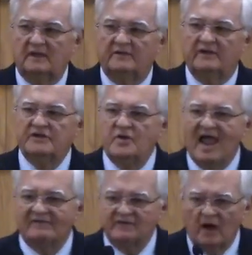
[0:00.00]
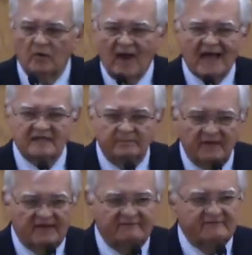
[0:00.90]
then you have no right to
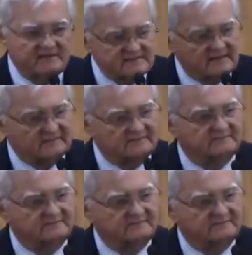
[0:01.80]
believe that it's so.